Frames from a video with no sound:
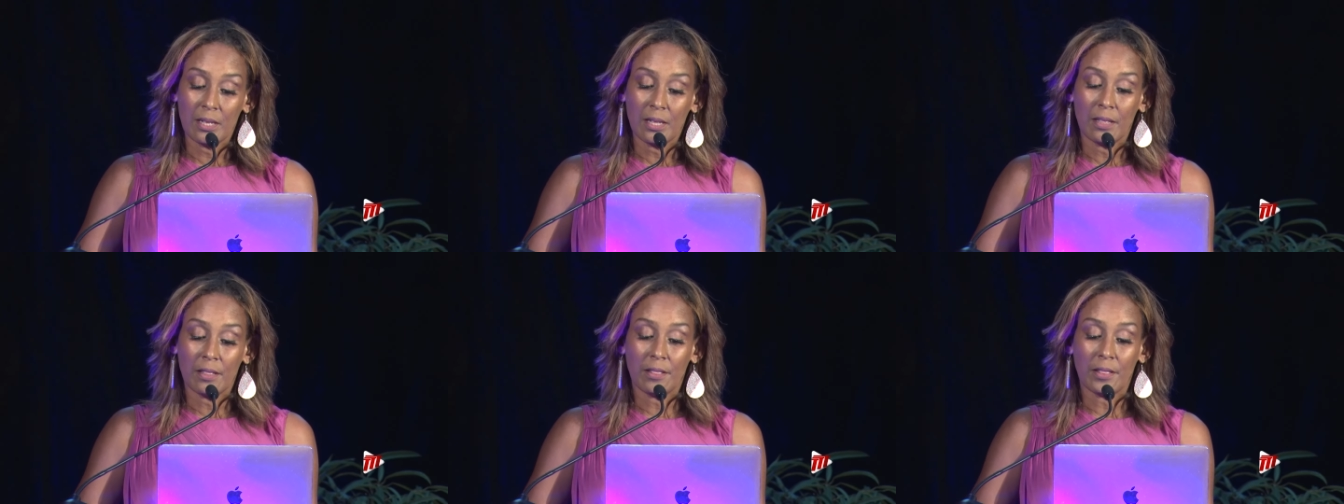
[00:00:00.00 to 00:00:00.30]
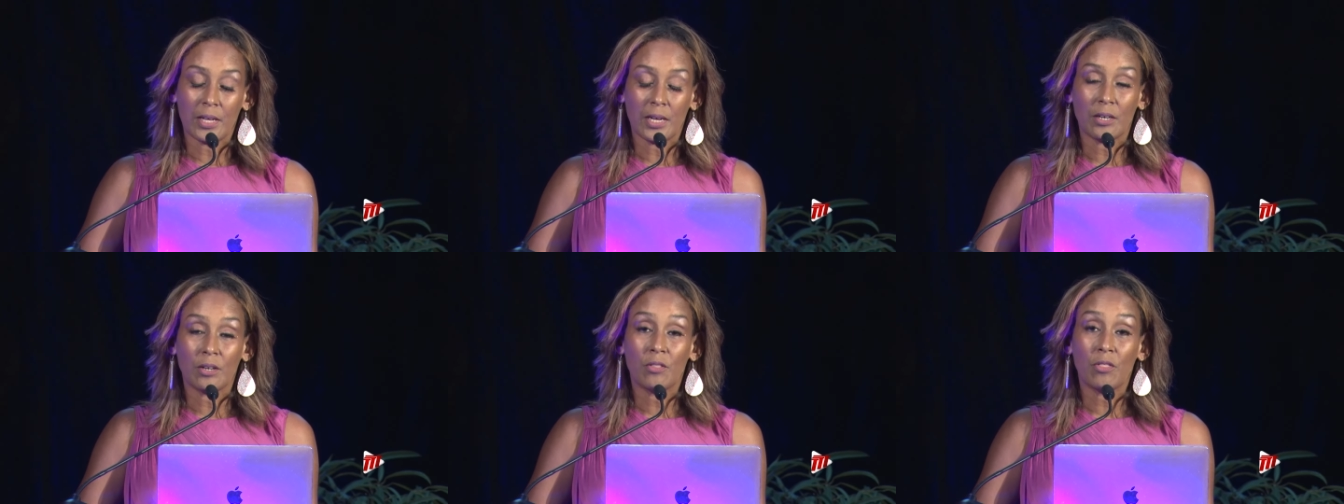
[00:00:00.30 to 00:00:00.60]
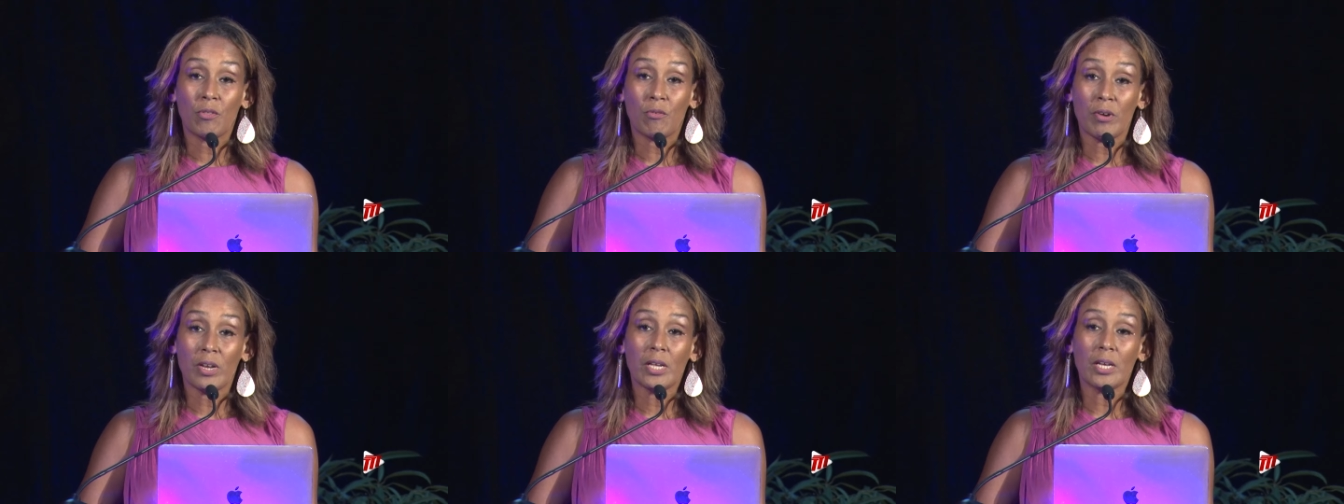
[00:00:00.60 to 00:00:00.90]
that
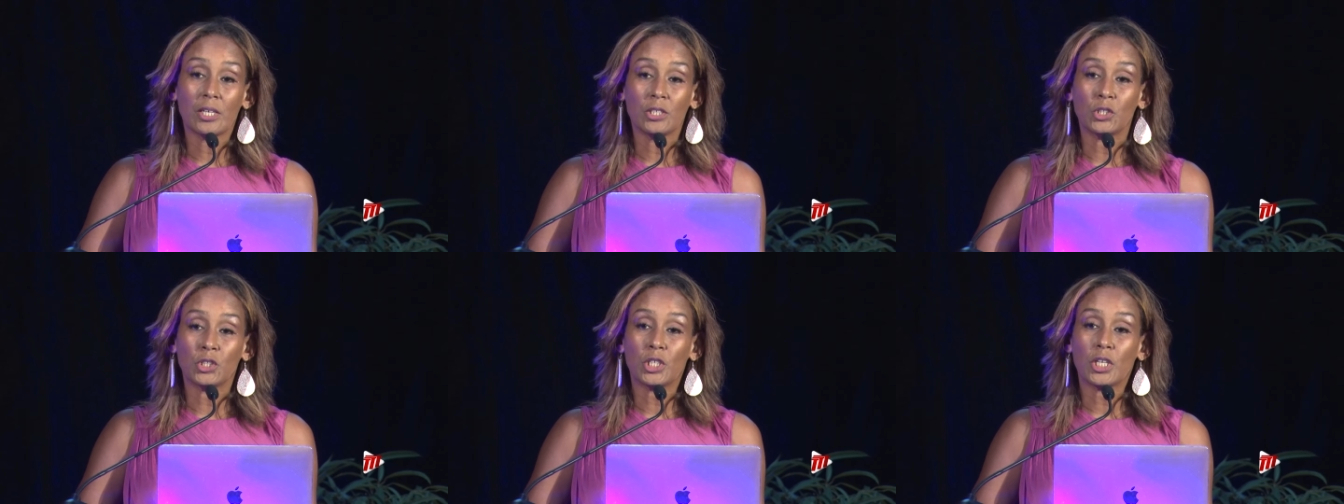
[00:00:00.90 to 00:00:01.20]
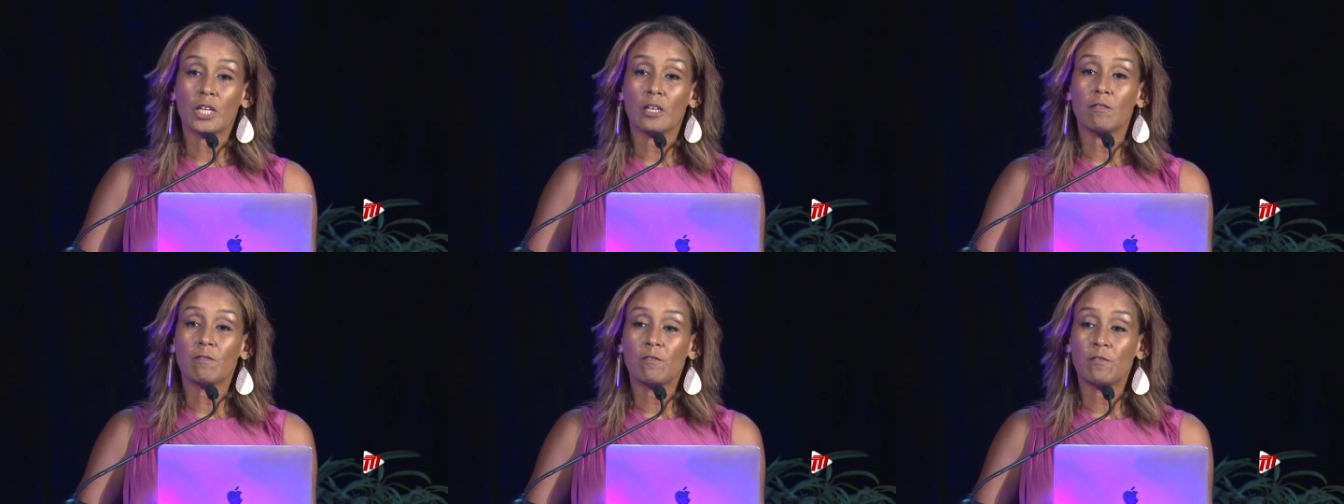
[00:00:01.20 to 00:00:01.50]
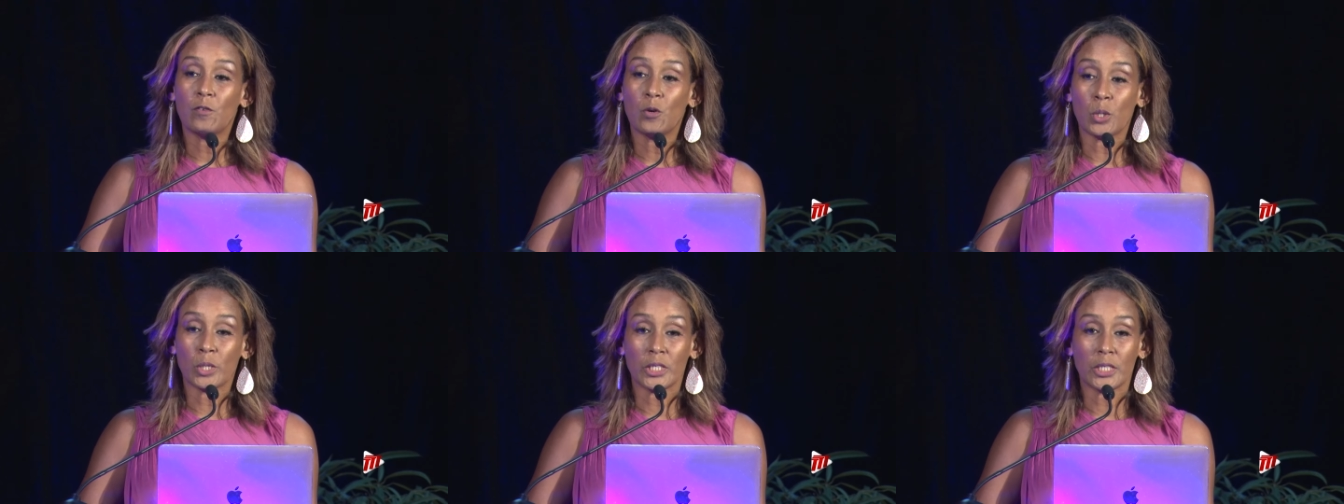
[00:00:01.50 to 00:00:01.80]

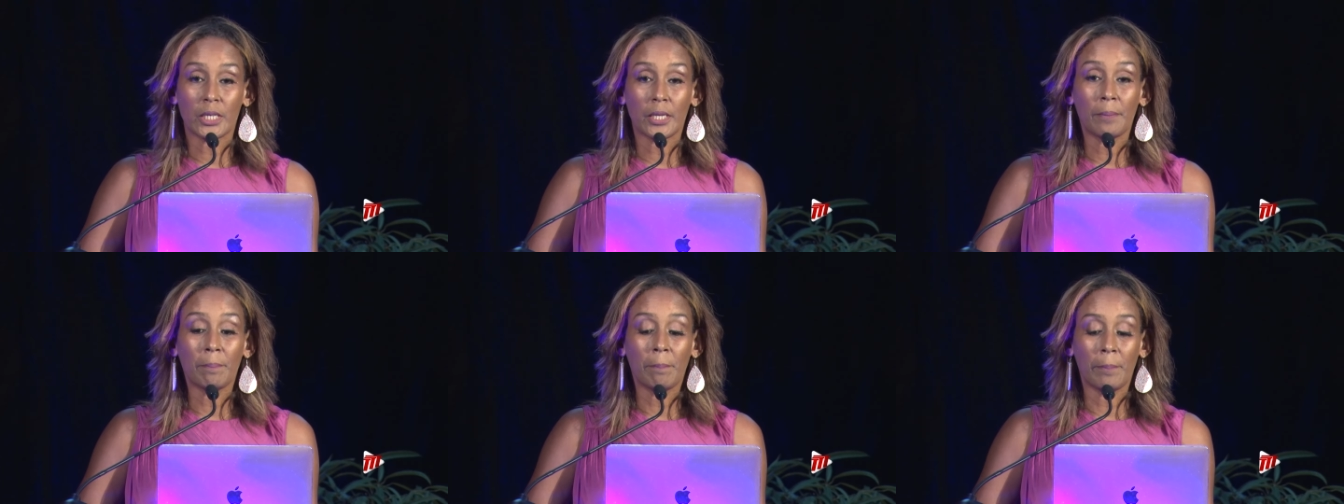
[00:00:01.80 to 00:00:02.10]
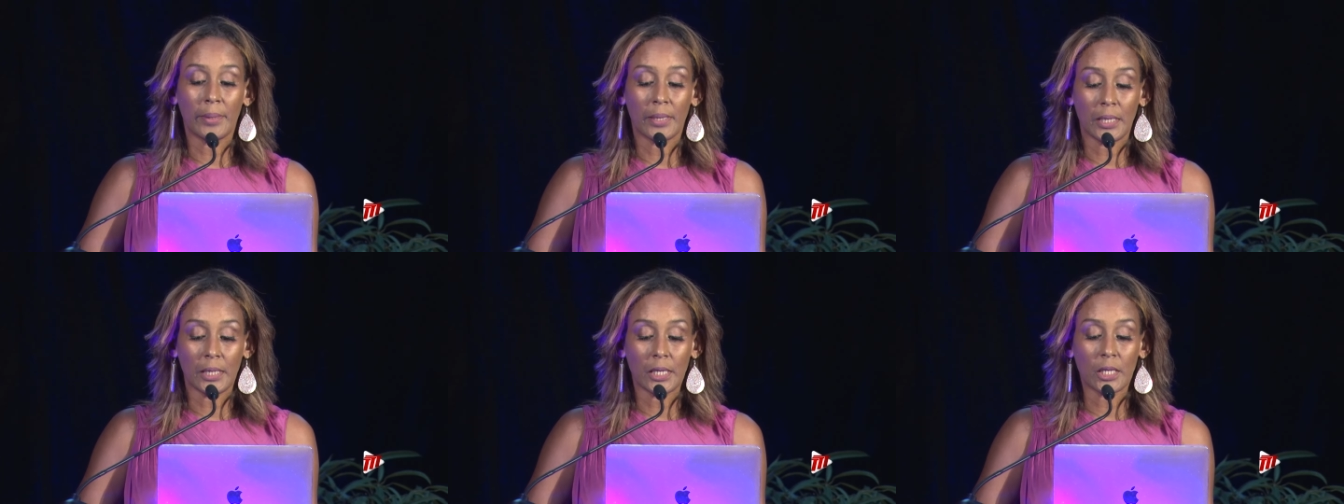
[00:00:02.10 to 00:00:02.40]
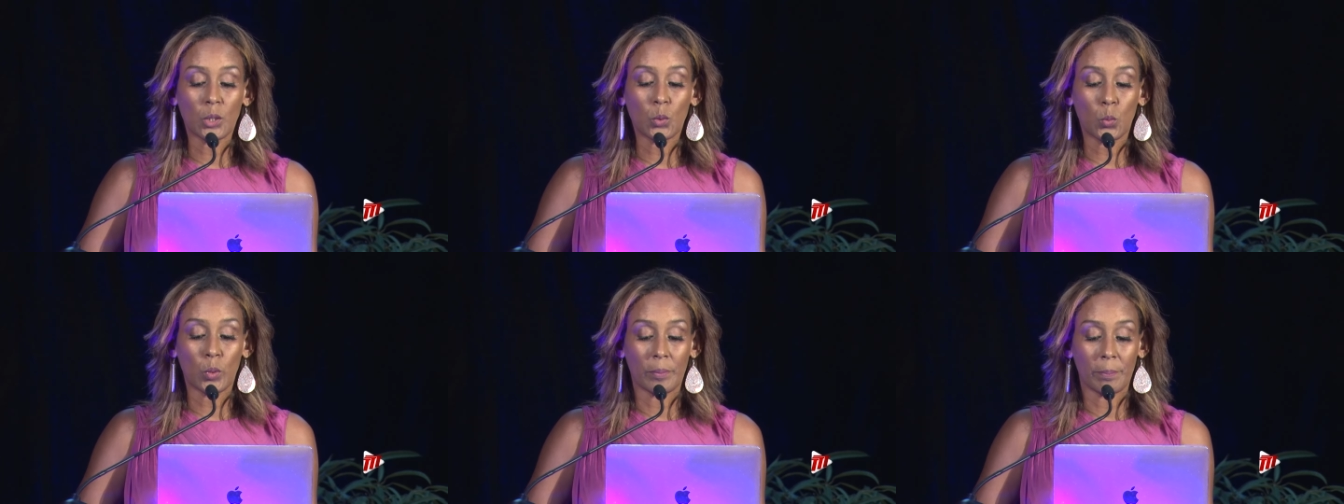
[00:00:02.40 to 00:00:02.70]
340
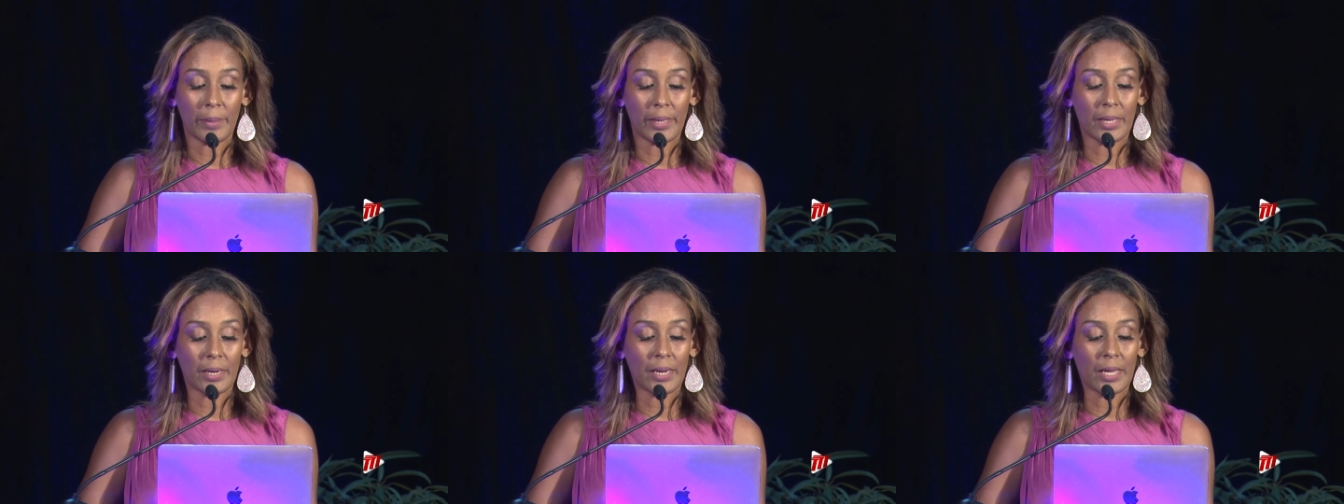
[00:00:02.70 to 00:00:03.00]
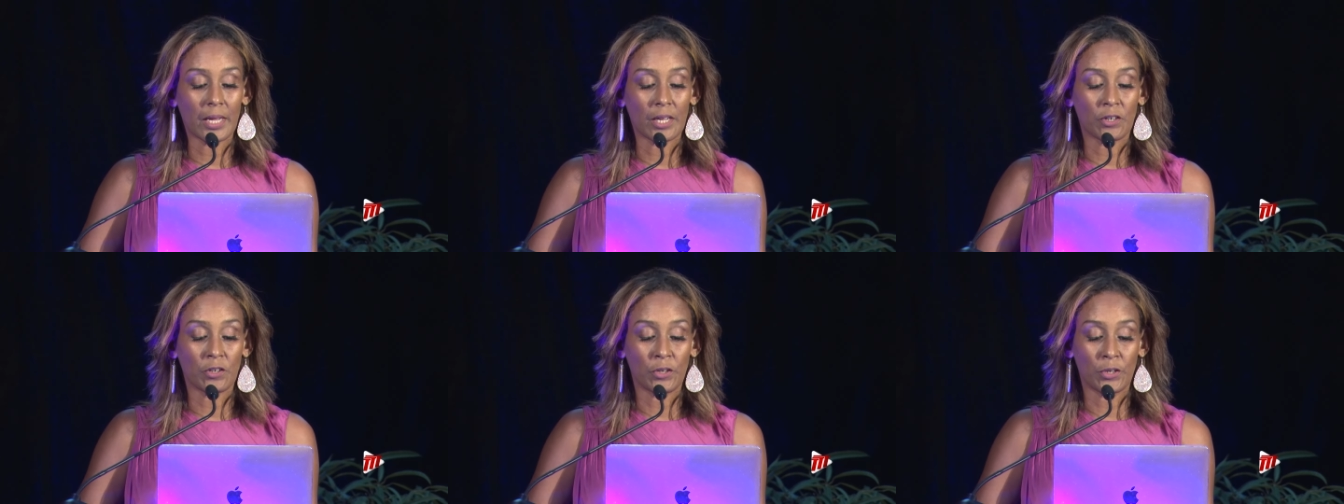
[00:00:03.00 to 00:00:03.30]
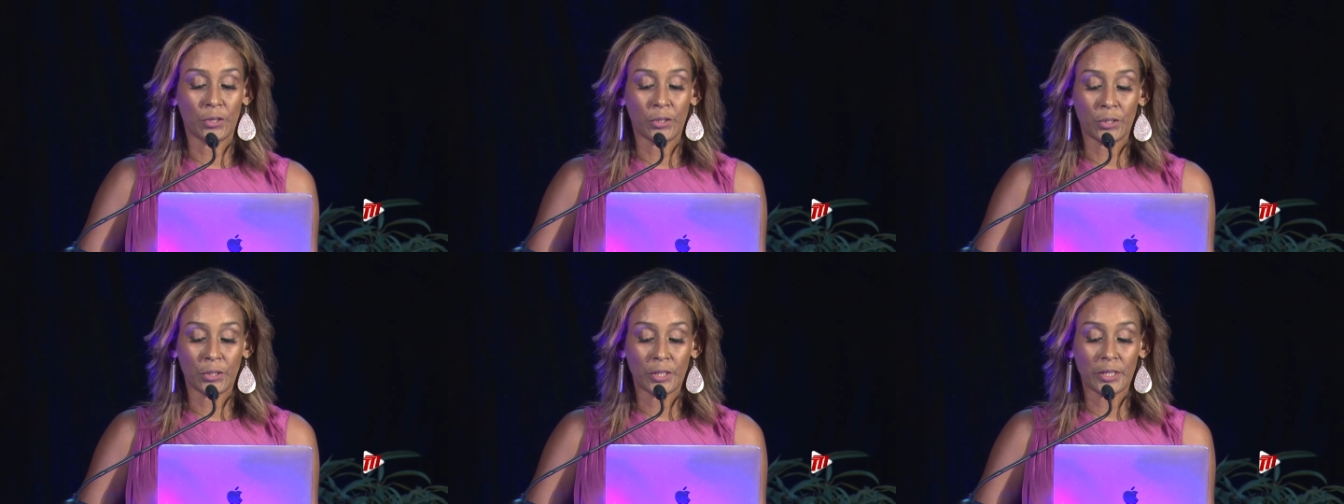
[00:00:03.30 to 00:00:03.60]
million women and
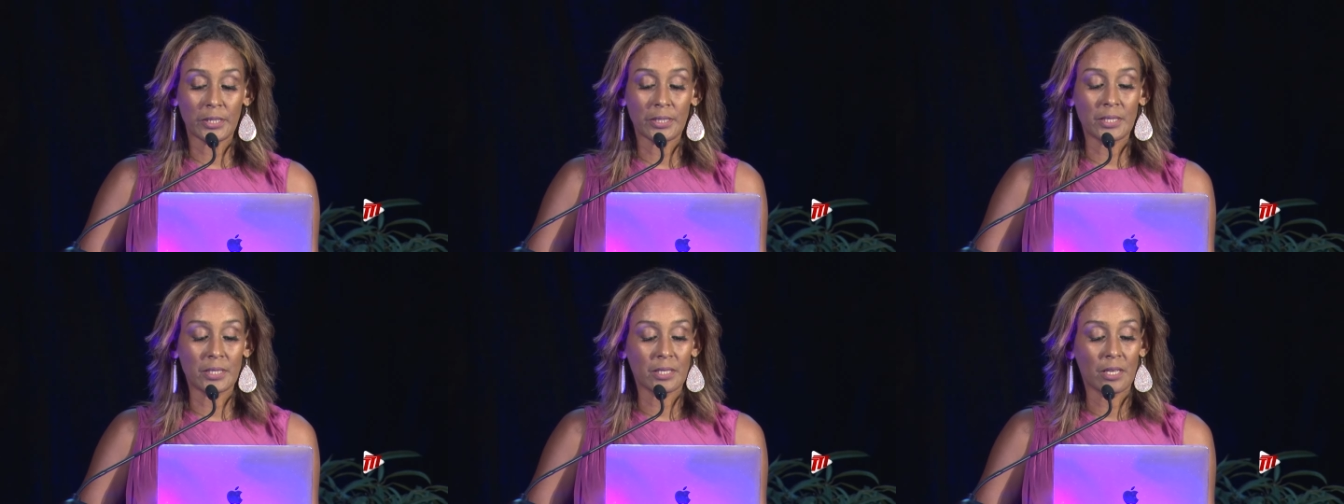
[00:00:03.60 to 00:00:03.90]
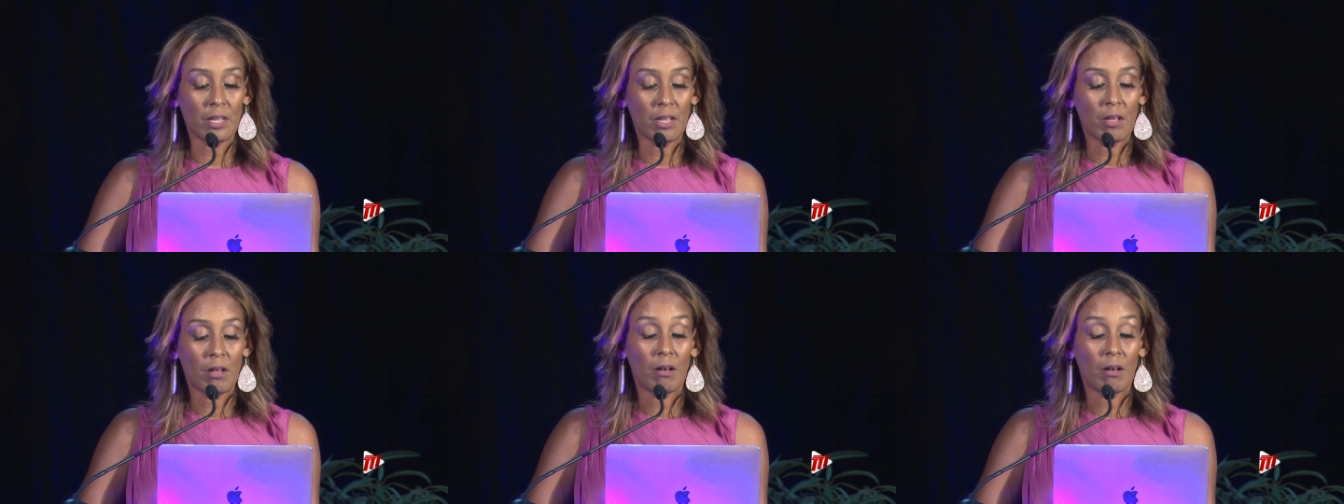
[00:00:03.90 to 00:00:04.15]
girls